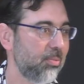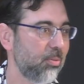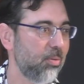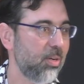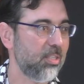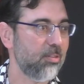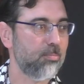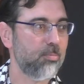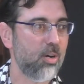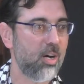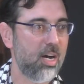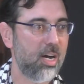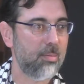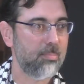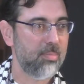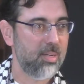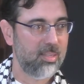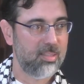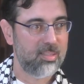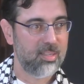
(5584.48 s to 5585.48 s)
what if
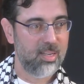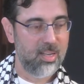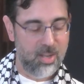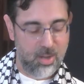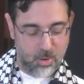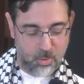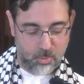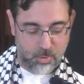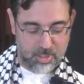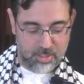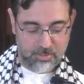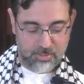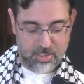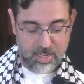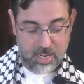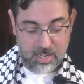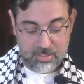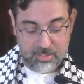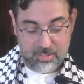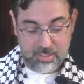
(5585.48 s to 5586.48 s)
Muhammad, what if
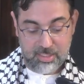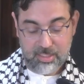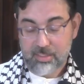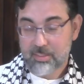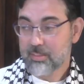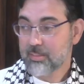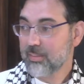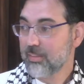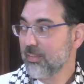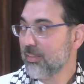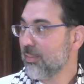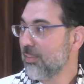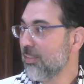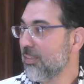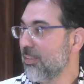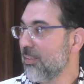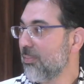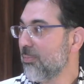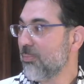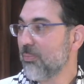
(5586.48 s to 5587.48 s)
Gandhi
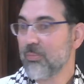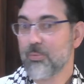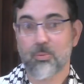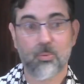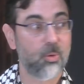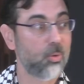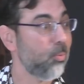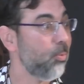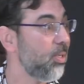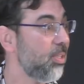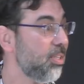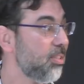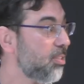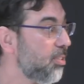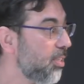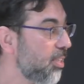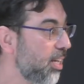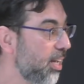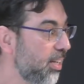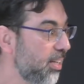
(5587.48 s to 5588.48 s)
were with us
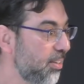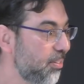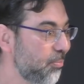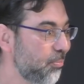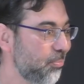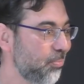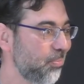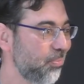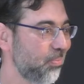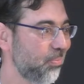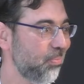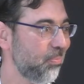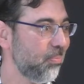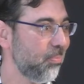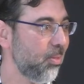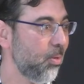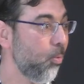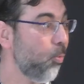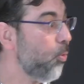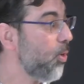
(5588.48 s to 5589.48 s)
today,
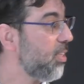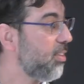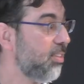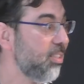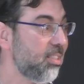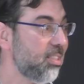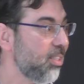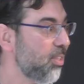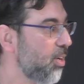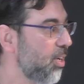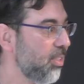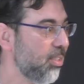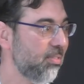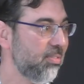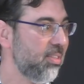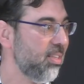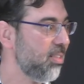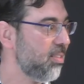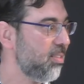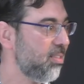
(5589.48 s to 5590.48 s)
witnessing all of
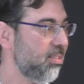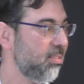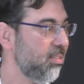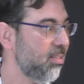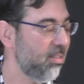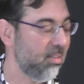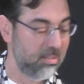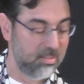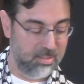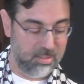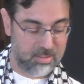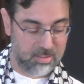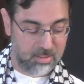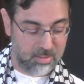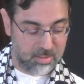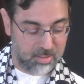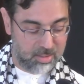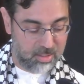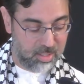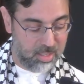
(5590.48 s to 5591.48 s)
this on this
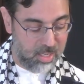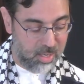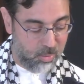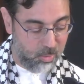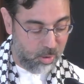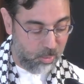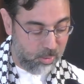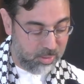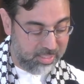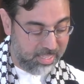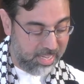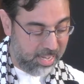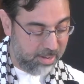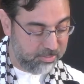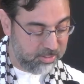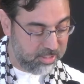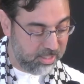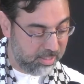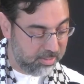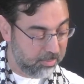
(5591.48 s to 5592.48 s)
earth? What would they have
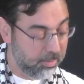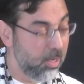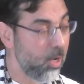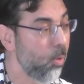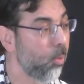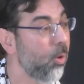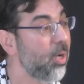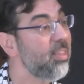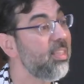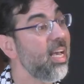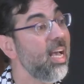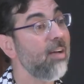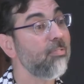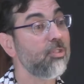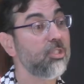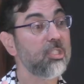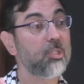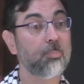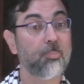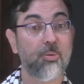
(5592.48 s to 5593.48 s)
done? Would they have
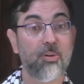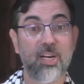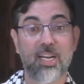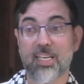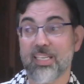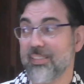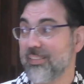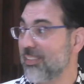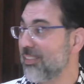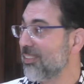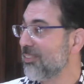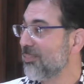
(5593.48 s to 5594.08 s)
just prayed